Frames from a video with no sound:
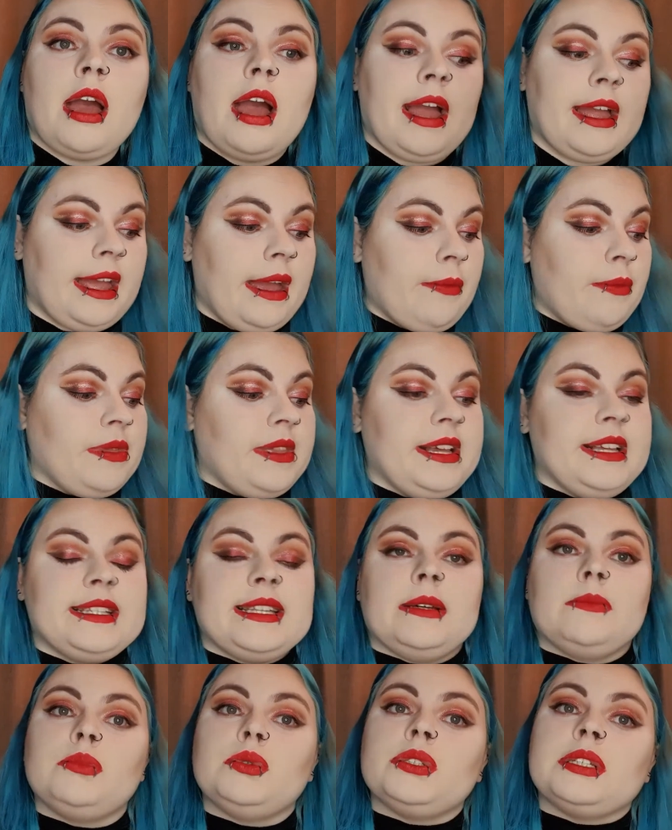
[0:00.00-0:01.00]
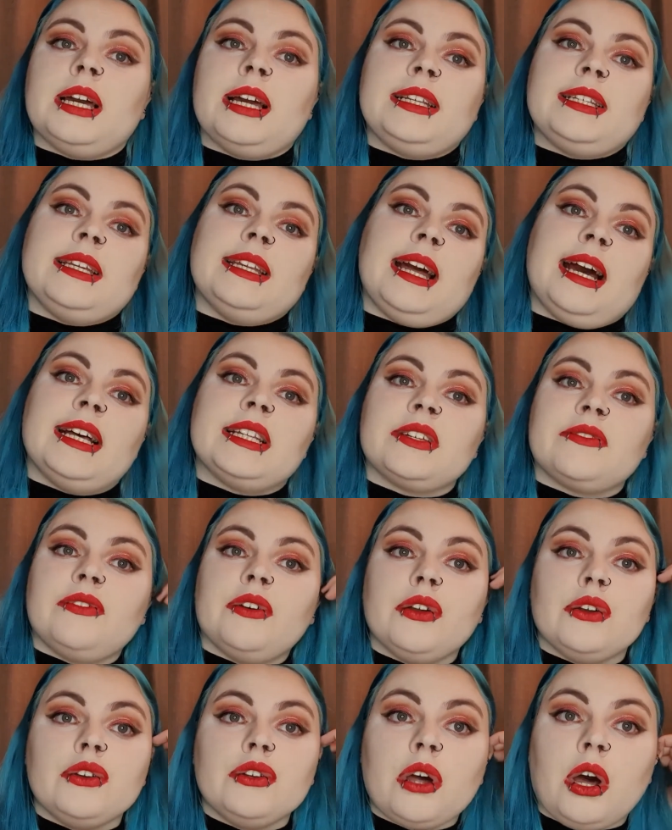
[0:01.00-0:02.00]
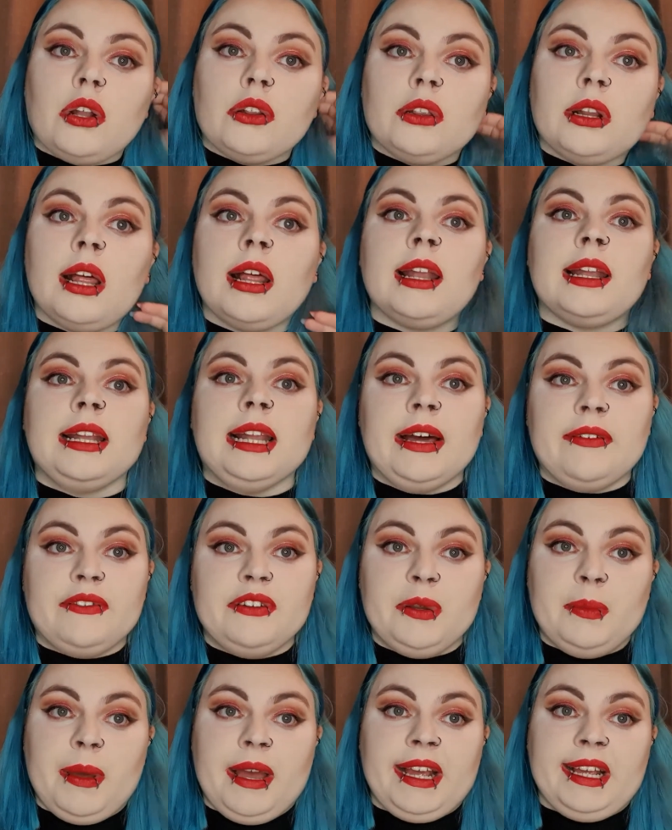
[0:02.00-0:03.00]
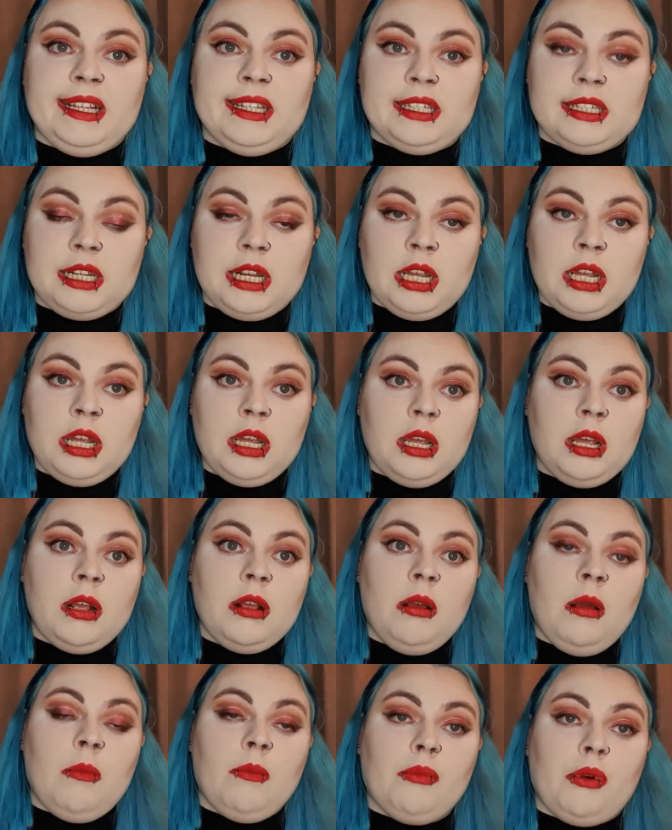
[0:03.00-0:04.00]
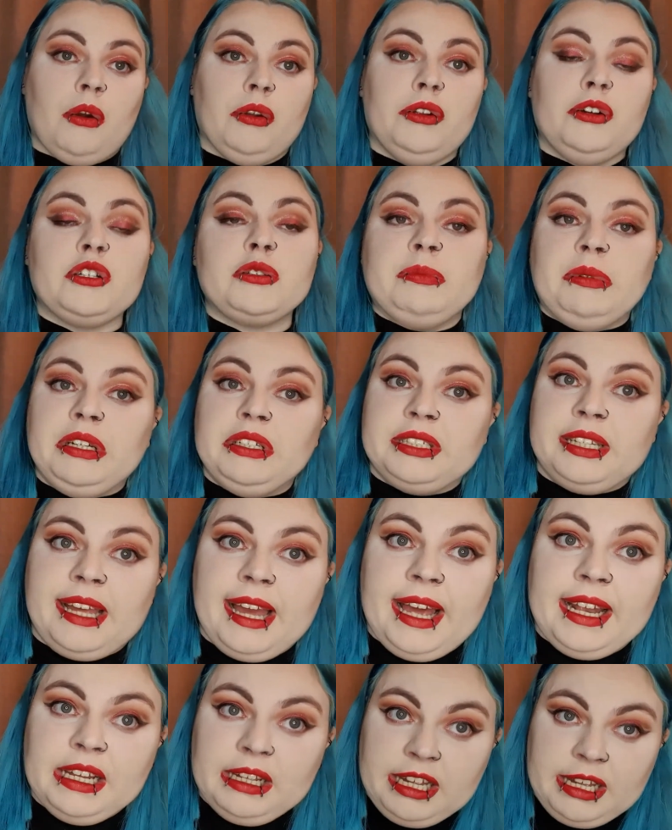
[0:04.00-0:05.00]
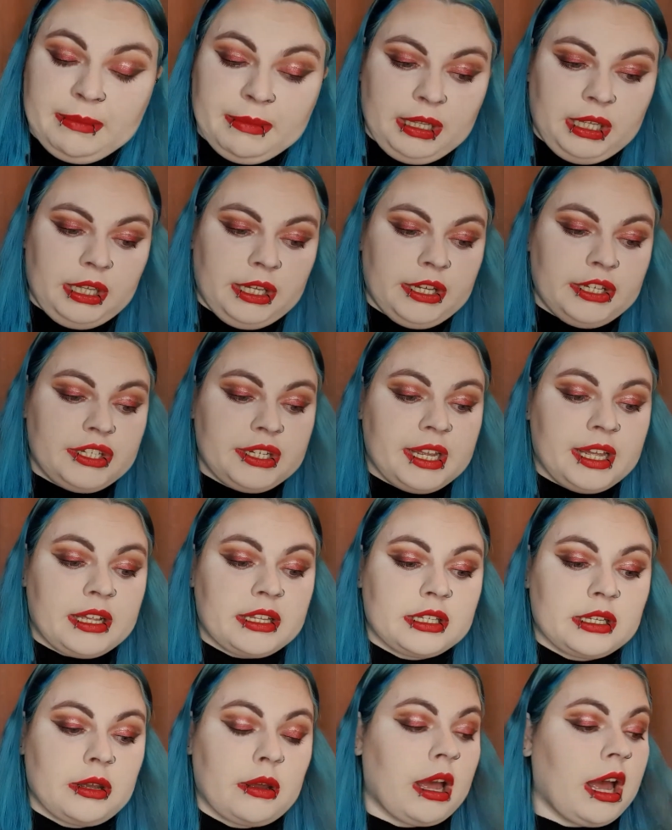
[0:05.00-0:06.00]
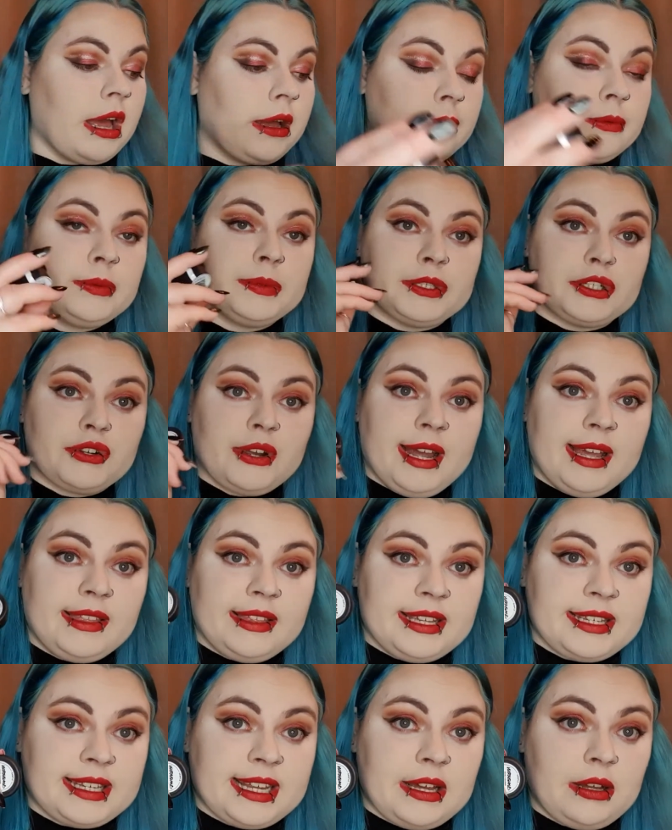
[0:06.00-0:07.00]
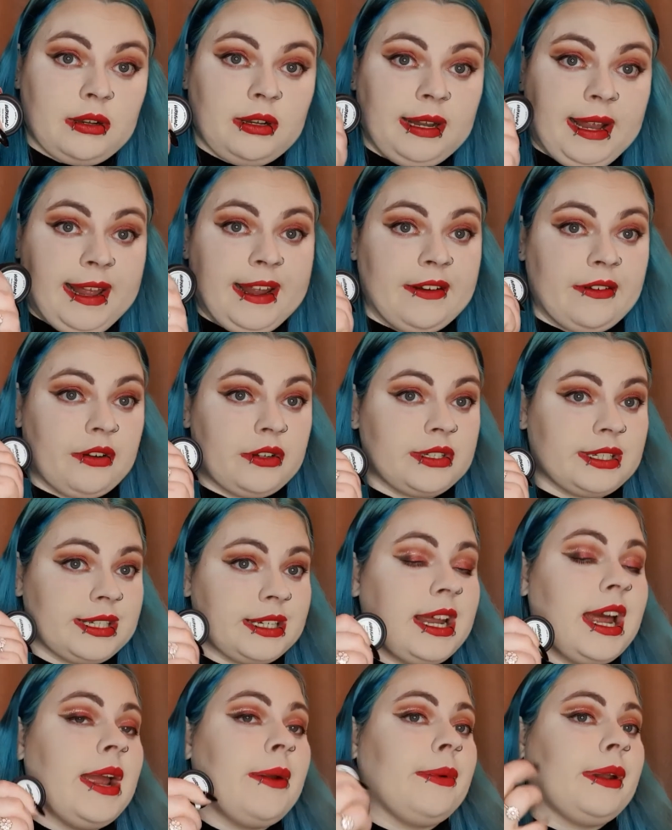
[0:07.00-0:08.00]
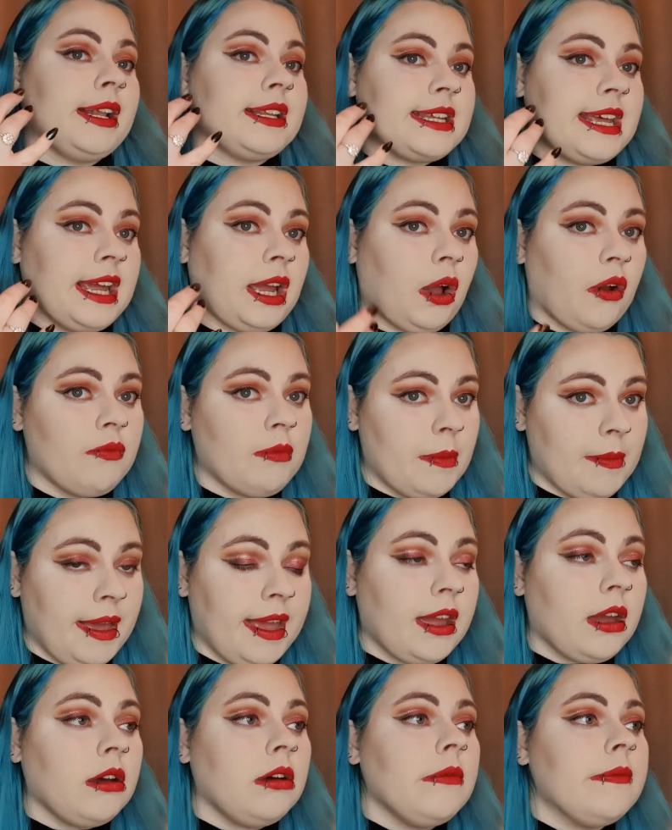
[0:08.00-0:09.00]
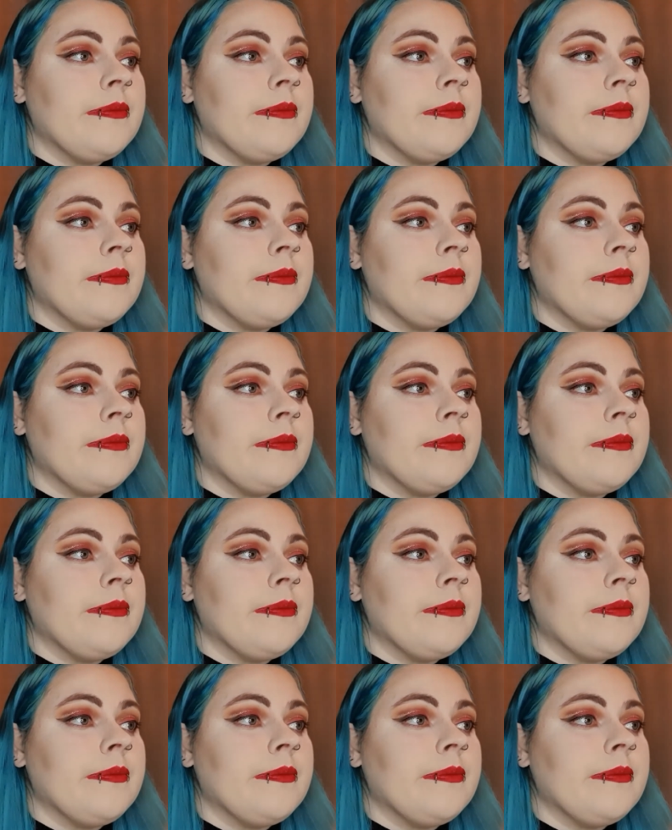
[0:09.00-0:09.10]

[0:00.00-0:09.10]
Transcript: Again, with these samples I did ask for non-lavender based products because again I am allergic, so I will be trying this out later on tonight when I take off my makeup.